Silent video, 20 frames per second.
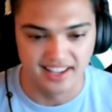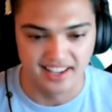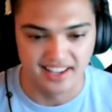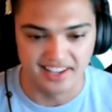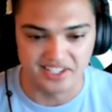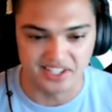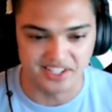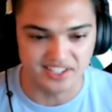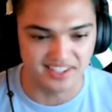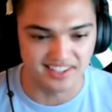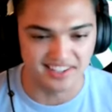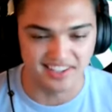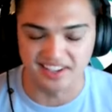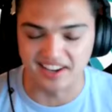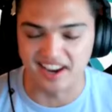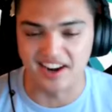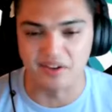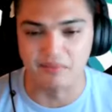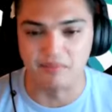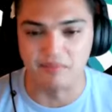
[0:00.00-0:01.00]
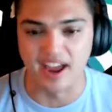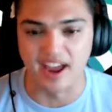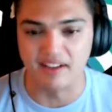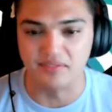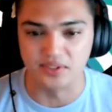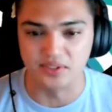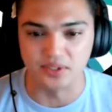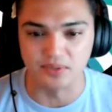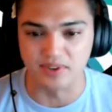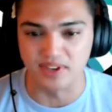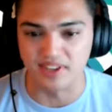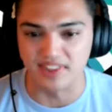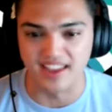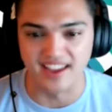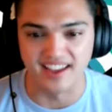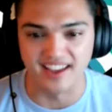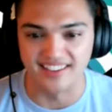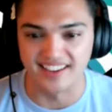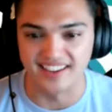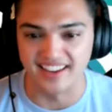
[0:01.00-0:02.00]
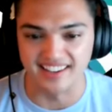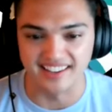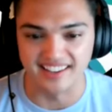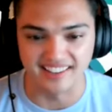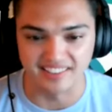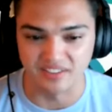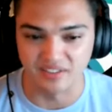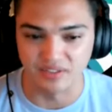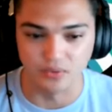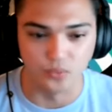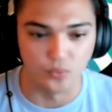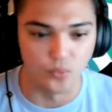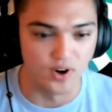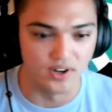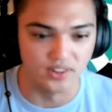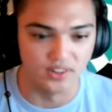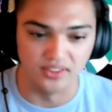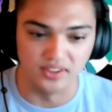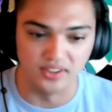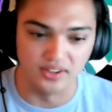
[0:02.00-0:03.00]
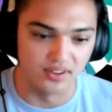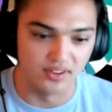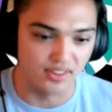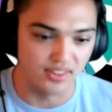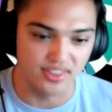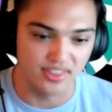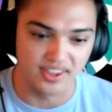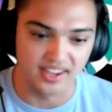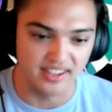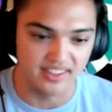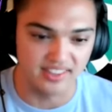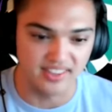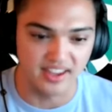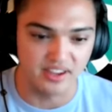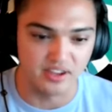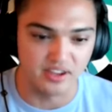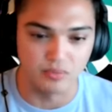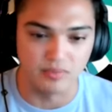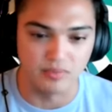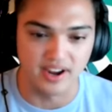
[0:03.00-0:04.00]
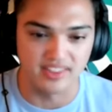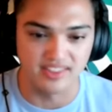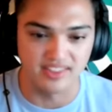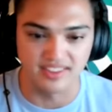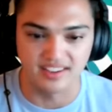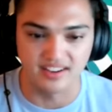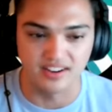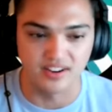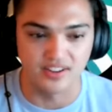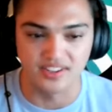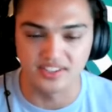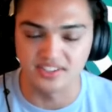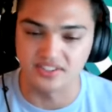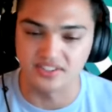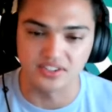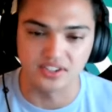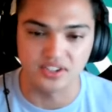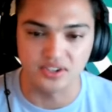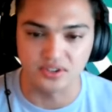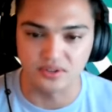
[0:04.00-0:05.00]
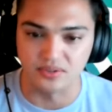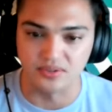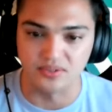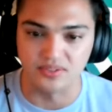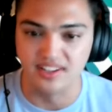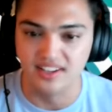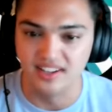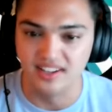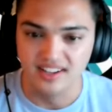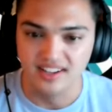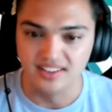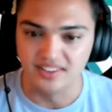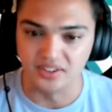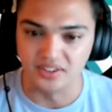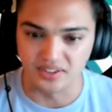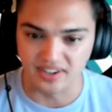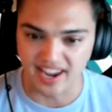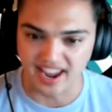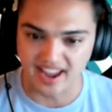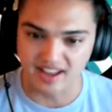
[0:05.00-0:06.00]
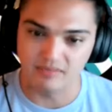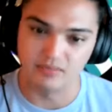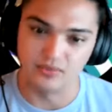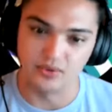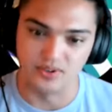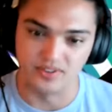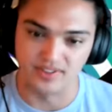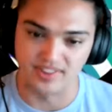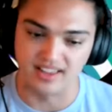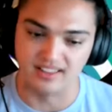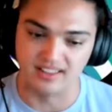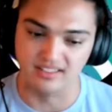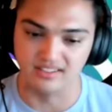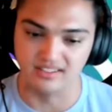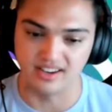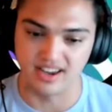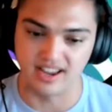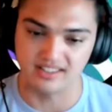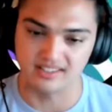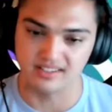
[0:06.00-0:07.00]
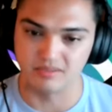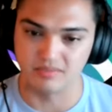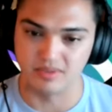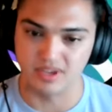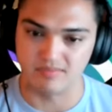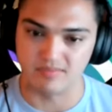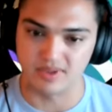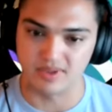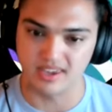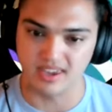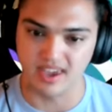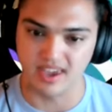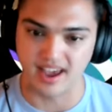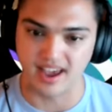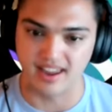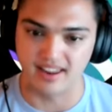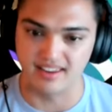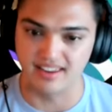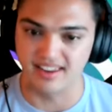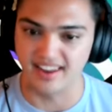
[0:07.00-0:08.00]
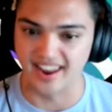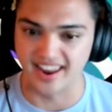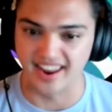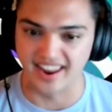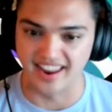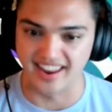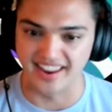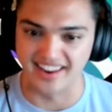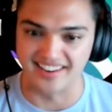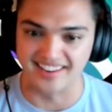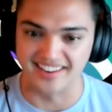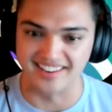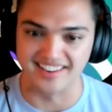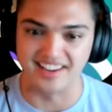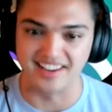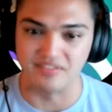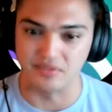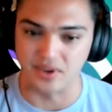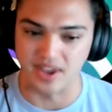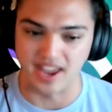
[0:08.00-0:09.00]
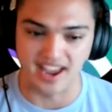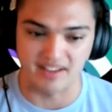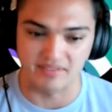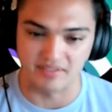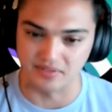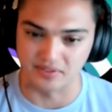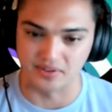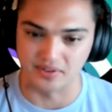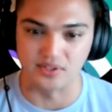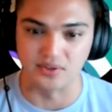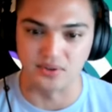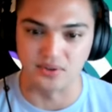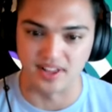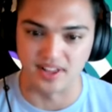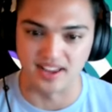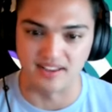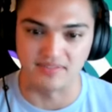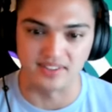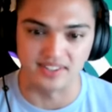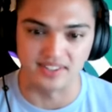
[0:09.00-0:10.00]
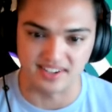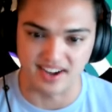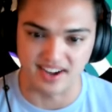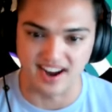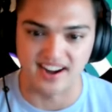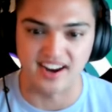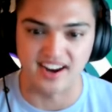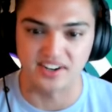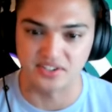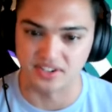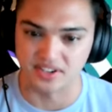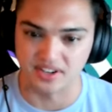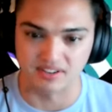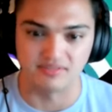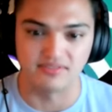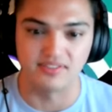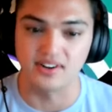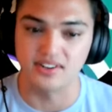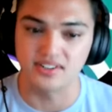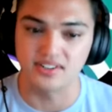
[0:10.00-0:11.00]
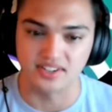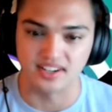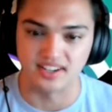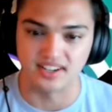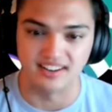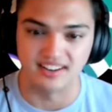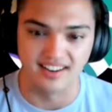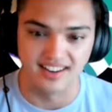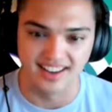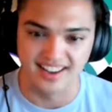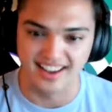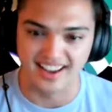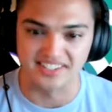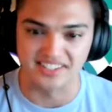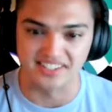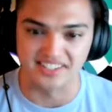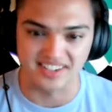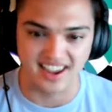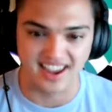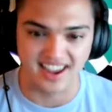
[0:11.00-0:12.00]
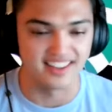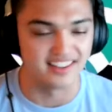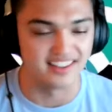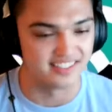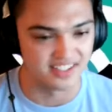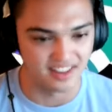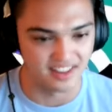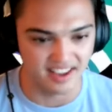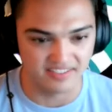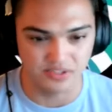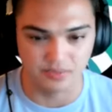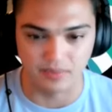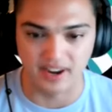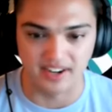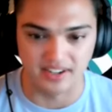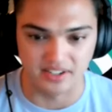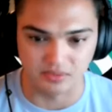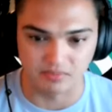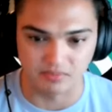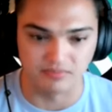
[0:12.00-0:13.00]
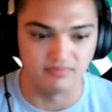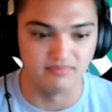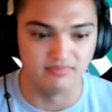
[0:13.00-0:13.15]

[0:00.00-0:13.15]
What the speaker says: it kind of baffles me that like one little thing that you might think, oh, this is a cute little cat. Well, that little cat's going to be a big cat. And if you have it for its whole life, it's not actually going to function as its cat, and its lifespan is